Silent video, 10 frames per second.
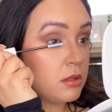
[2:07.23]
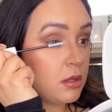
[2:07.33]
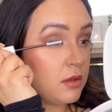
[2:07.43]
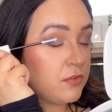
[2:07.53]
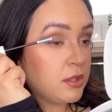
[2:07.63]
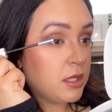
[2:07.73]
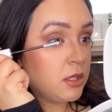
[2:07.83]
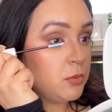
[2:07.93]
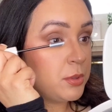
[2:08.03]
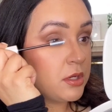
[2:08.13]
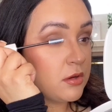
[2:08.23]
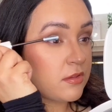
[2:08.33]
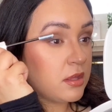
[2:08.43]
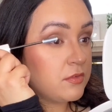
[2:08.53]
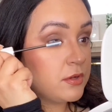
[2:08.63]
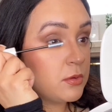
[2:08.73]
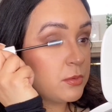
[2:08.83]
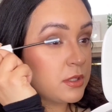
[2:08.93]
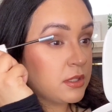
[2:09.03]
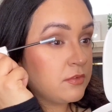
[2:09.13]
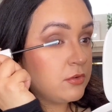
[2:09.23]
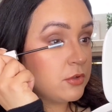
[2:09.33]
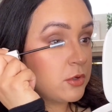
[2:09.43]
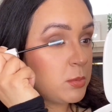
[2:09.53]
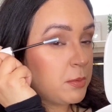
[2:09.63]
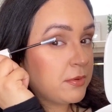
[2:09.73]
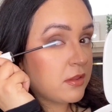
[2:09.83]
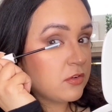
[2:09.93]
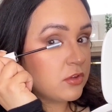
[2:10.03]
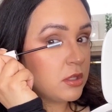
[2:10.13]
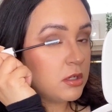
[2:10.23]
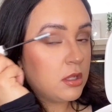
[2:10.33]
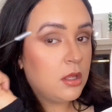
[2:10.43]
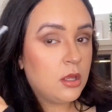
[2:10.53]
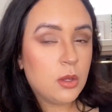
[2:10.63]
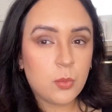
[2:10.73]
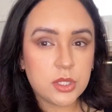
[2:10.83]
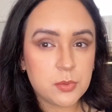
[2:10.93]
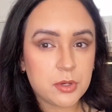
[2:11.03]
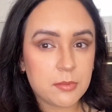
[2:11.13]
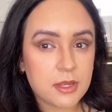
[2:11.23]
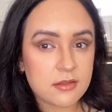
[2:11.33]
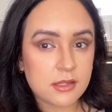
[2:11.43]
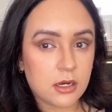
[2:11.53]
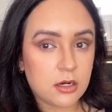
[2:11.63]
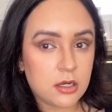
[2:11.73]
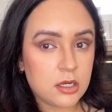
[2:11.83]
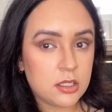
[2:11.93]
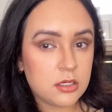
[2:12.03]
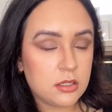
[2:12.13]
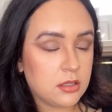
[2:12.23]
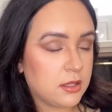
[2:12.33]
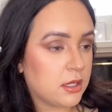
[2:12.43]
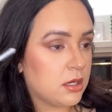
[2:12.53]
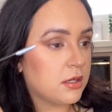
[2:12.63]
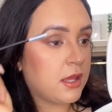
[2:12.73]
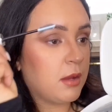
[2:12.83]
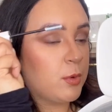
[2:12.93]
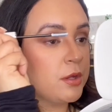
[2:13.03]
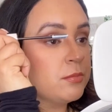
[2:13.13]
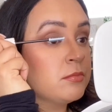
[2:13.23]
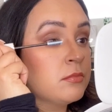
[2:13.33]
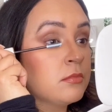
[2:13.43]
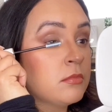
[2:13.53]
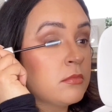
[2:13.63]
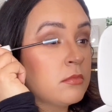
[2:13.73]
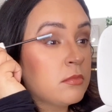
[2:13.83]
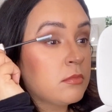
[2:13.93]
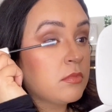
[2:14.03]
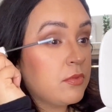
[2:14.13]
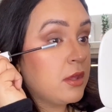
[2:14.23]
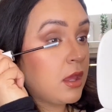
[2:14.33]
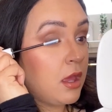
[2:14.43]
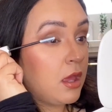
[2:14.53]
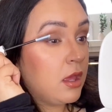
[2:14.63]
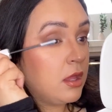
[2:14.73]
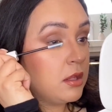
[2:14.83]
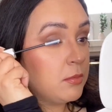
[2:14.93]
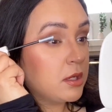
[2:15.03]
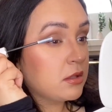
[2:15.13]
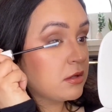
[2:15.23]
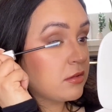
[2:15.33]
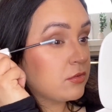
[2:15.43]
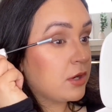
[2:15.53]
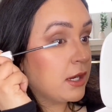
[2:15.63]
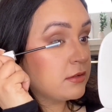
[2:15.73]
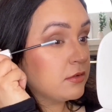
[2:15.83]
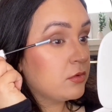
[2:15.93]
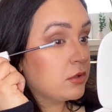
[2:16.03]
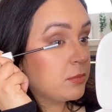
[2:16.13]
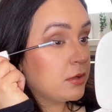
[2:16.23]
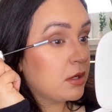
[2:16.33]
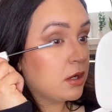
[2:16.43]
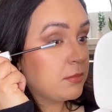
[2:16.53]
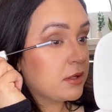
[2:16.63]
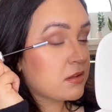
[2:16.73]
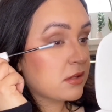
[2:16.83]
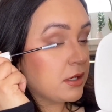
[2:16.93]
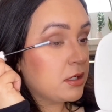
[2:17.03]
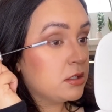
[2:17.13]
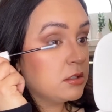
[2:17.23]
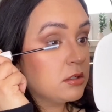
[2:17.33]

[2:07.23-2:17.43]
I feel like you put yourself in a really vulnerable position when you put mascara on, like on camera. I don't think anybody looks attractive when they're putting on mascara.